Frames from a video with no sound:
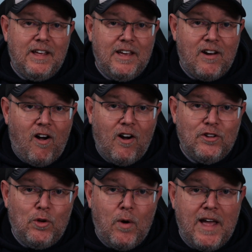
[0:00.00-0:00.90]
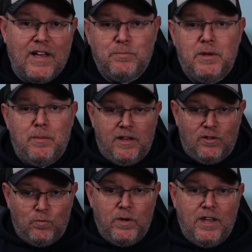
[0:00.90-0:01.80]
our UISP because
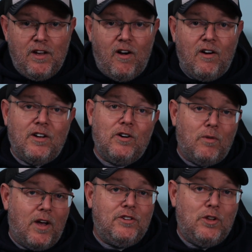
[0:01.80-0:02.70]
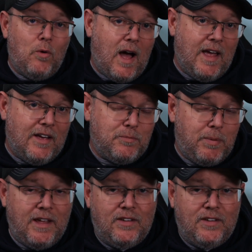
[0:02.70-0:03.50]
we are going to run UISP.